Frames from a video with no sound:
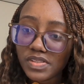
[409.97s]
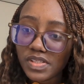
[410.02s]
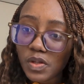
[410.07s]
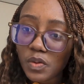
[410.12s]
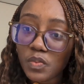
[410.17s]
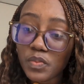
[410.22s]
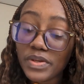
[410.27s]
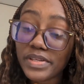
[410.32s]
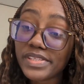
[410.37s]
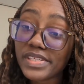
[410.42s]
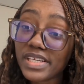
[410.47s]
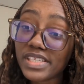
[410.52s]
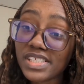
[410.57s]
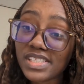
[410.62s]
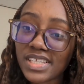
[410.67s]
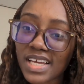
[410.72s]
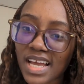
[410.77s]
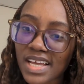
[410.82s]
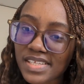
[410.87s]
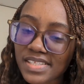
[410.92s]
research
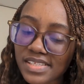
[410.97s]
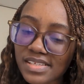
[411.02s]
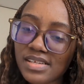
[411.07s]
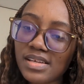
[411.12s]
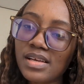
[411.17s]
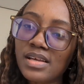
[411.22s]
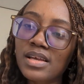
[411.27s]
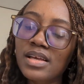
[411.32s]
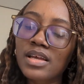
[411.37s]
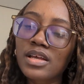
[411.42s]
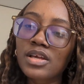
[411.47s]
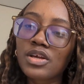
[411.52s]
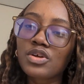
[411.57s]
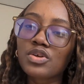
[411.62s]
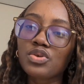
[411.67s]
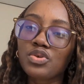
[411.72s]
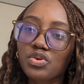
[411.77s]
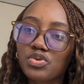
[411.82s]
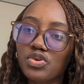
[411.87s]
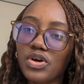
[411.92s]
task,
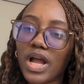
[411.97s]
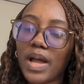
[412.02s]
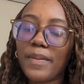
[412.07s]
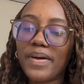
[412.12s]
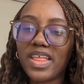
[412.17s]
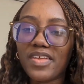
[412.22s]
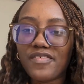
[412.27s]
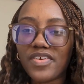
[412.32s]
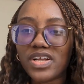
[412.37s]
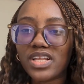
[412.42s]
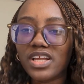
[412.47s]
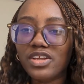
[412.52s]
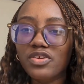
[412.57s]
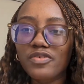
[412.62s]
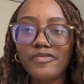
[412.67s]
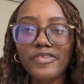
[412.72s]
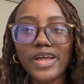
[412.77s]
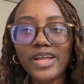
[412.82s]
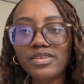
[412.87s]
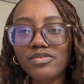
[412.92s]
you talk about the fact that you've
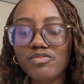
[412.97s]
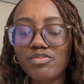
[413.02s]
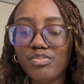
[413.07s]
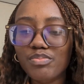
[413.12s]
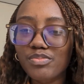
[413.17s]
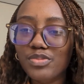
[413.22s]
done